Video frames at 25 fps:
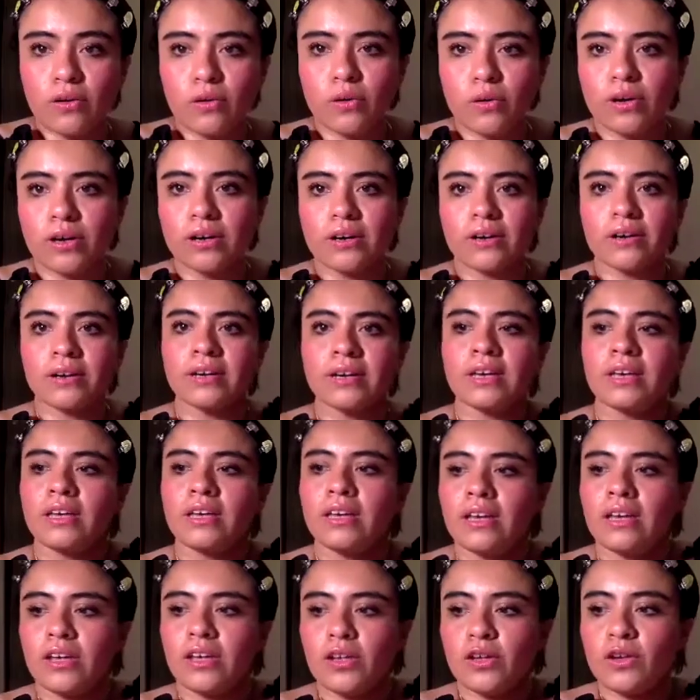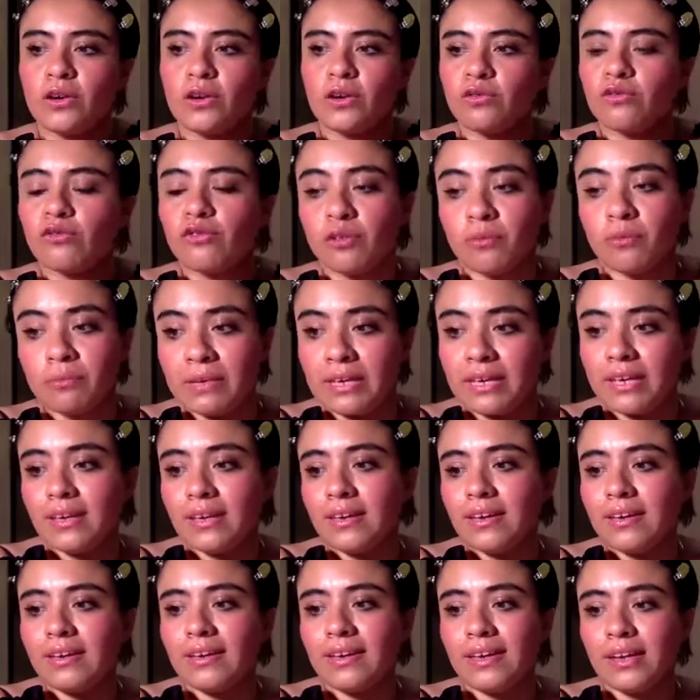or, for
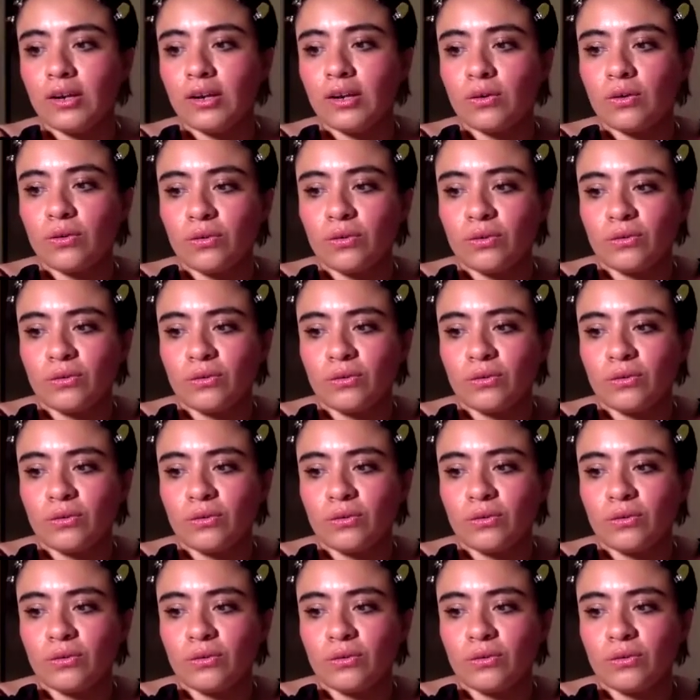me, it